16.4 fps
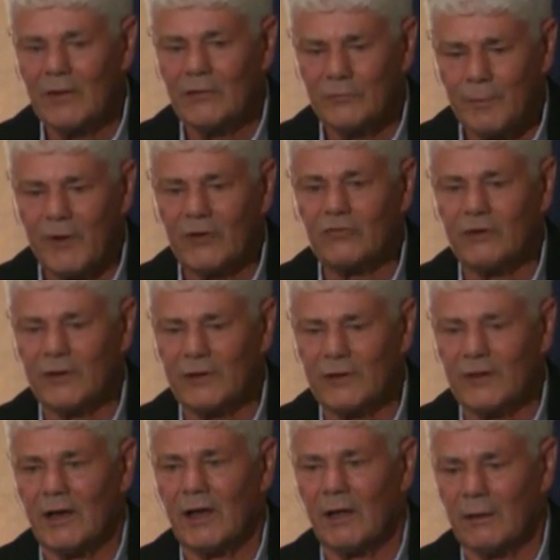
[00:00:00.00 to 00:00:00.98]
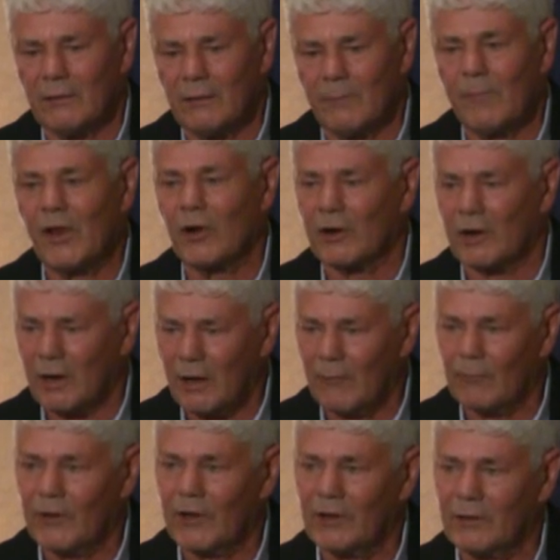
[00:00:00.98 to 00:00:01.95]
especially the Miller
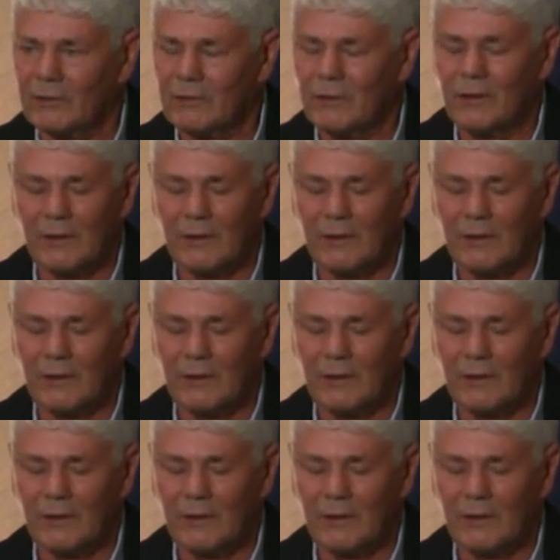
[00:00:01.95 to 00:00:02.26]
Company.